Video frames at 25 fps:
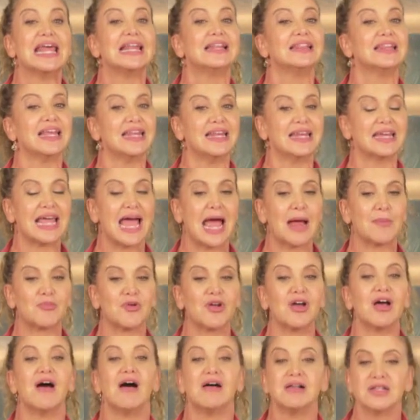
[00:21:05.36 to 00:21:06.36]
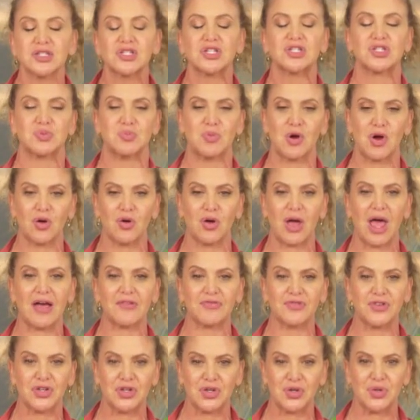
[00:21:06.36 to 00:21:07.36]
Elena Capra also tomorrow
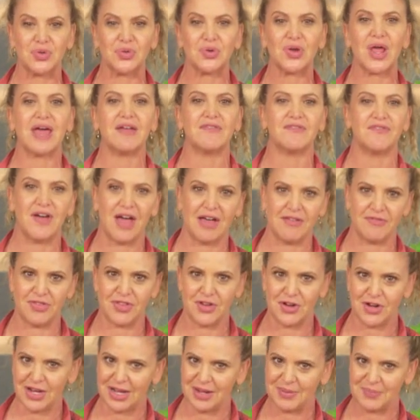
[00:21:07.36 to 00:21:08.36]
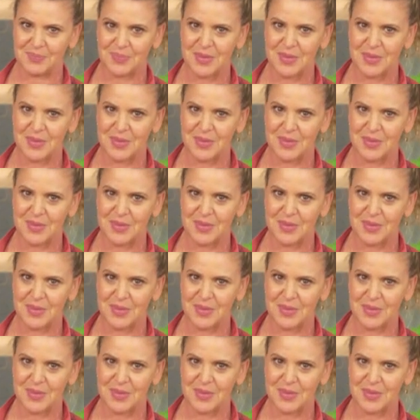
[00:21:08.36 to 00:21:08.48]
afternoon at 5:30.